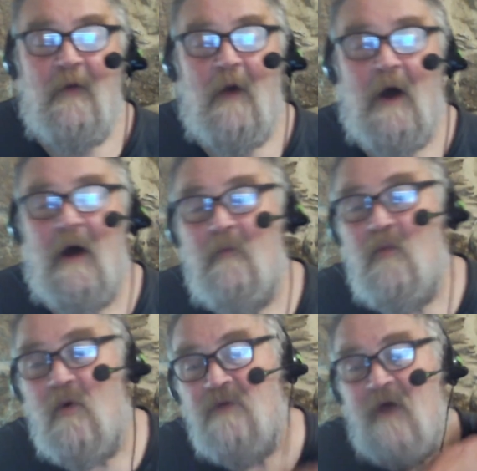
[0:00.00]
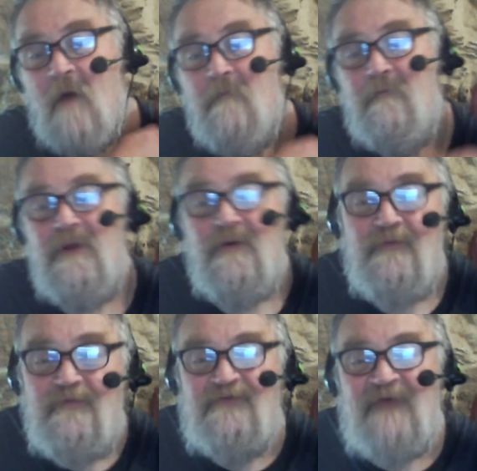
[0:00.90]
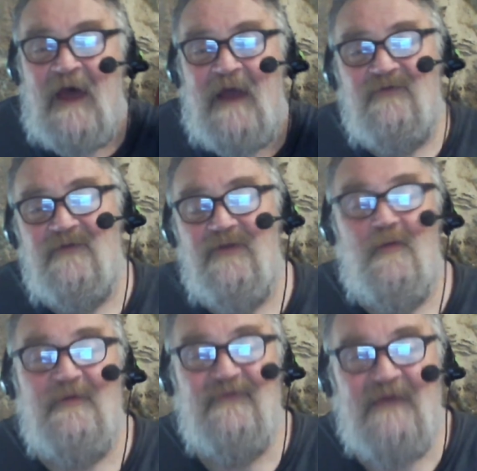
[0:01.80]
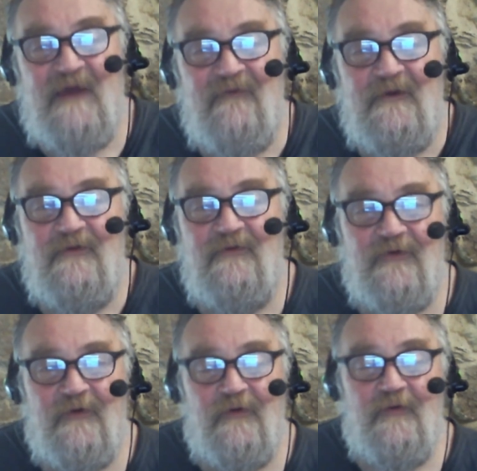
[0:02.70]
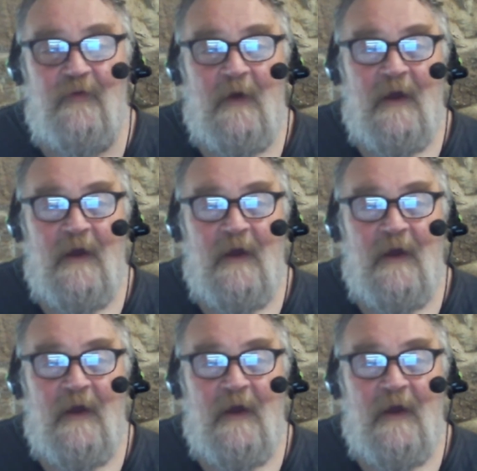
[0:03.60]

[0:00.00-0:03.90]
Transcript: um, was a blue sash that was given to